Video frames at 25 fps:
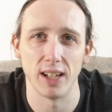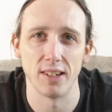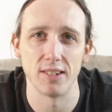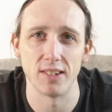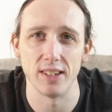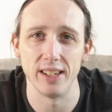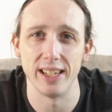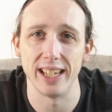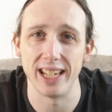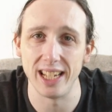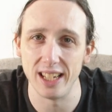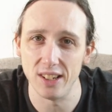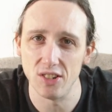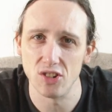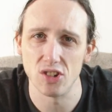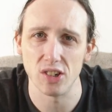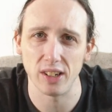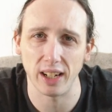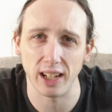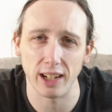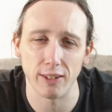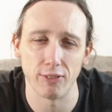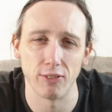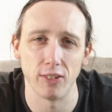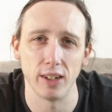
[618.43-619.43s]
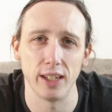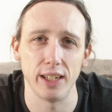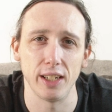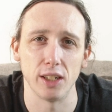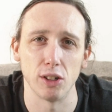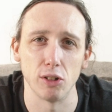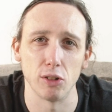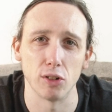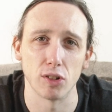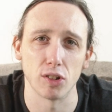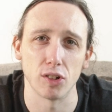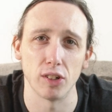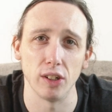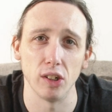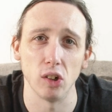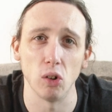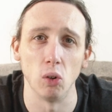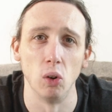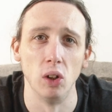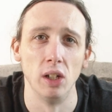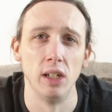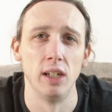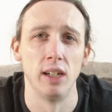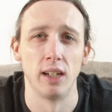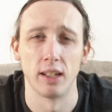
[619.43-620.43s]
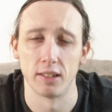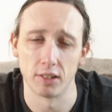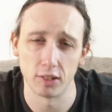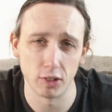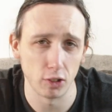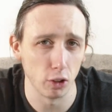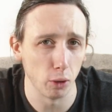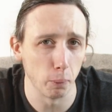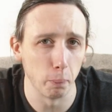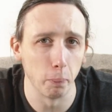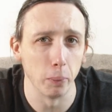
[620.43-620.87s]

as an injured athlete who's still